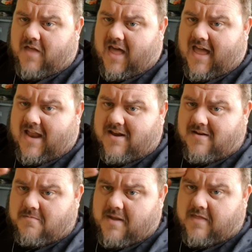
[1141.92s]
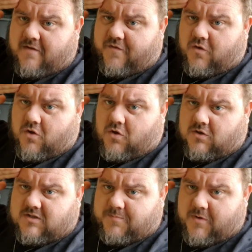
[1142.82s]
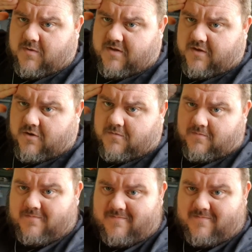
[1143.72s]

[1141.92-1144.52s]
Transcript: then, may the Force be with you.